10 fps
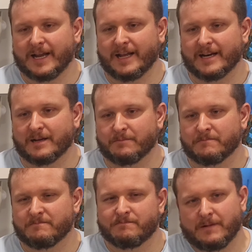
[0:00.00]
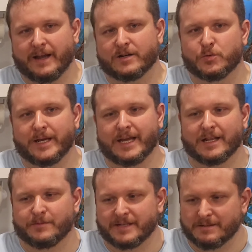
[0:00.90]
ended up kind of tweaking a
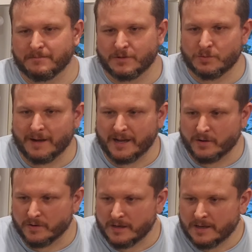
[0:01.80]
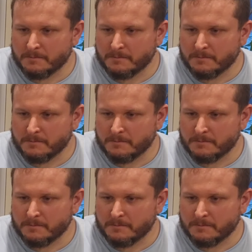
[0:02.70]
little bit and do my own.